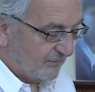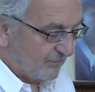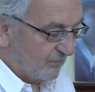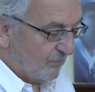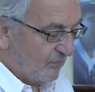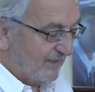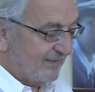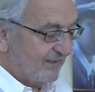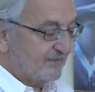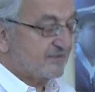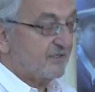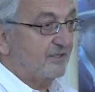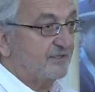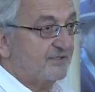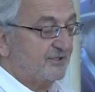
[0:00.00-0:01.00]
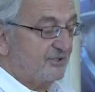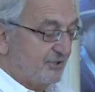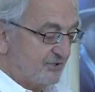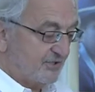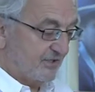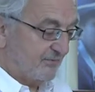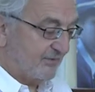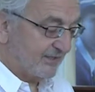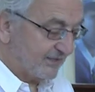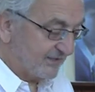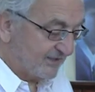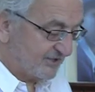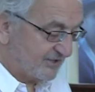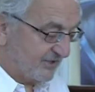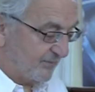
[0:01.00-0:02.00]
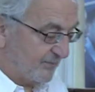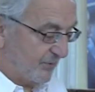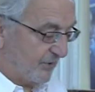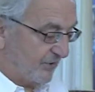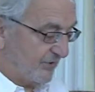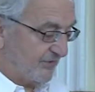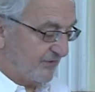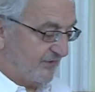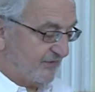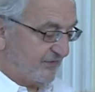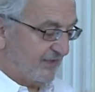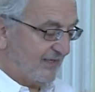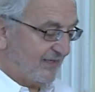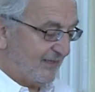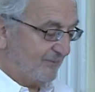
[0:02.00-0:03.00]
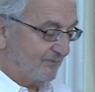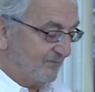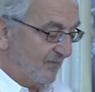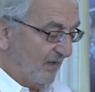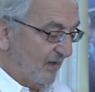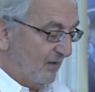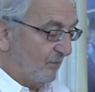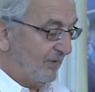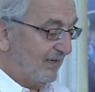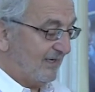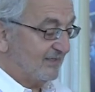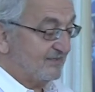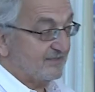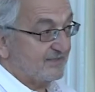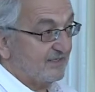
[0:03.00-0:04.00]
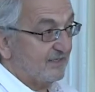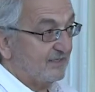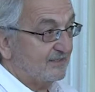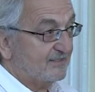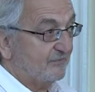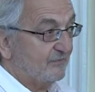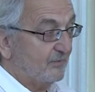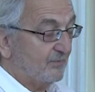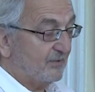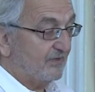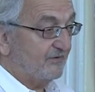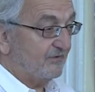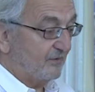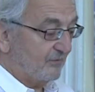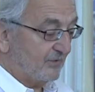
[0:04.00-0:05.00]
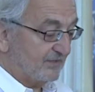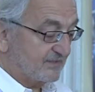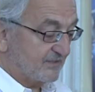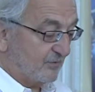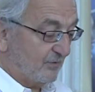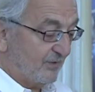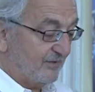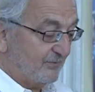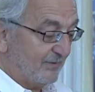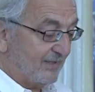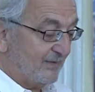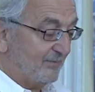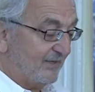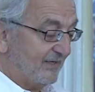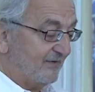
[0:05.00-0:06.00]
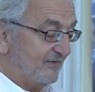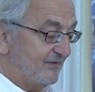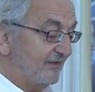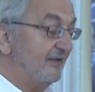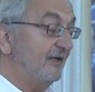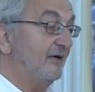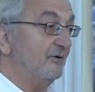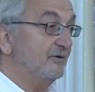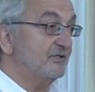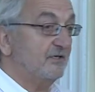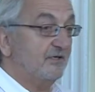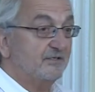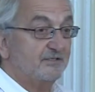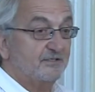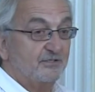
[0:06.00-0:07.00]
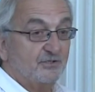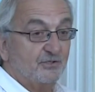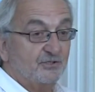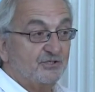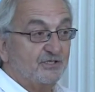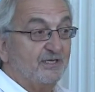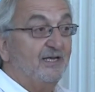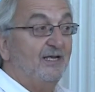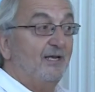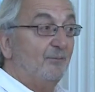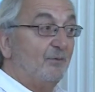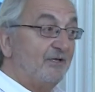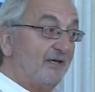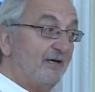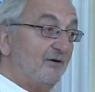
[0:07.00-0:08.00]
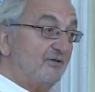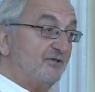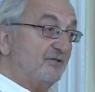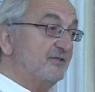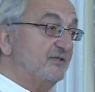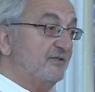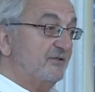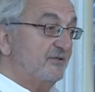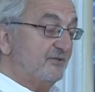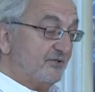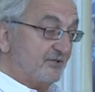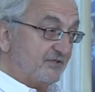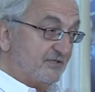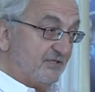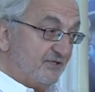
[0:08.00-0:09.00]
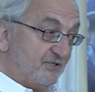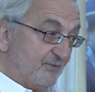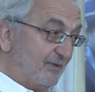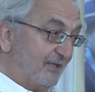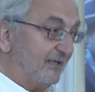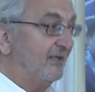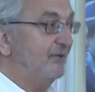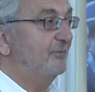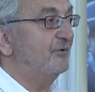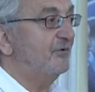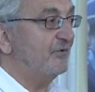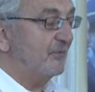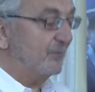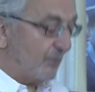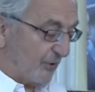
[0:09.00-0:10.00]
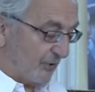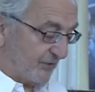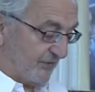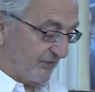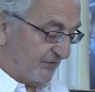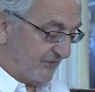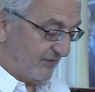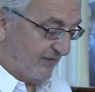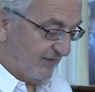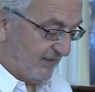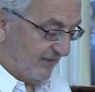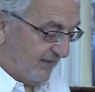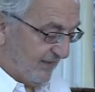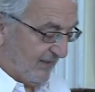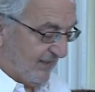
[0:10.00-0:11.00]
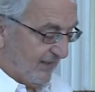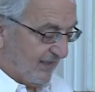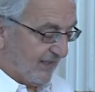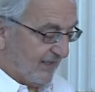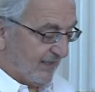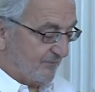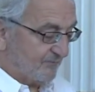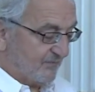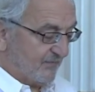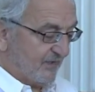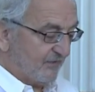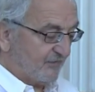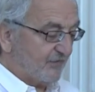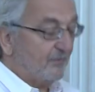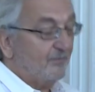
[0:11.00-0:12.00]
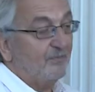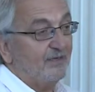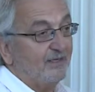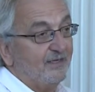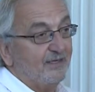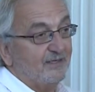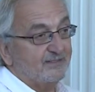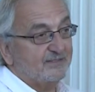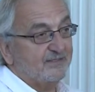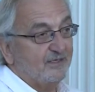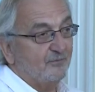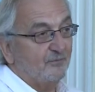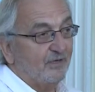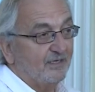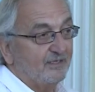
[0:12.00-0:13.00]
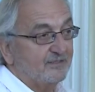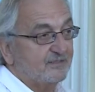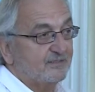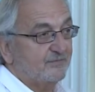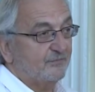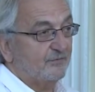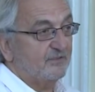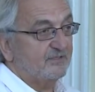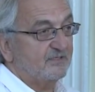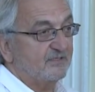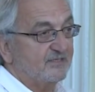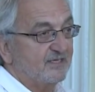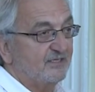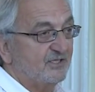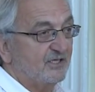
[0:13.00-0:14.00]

So why is constitutional recognition important? Well, as I say, civil and political rights are quite well embedded in the Irish Constitution, but they are justiciable, which is important. Some ESC rights, for instance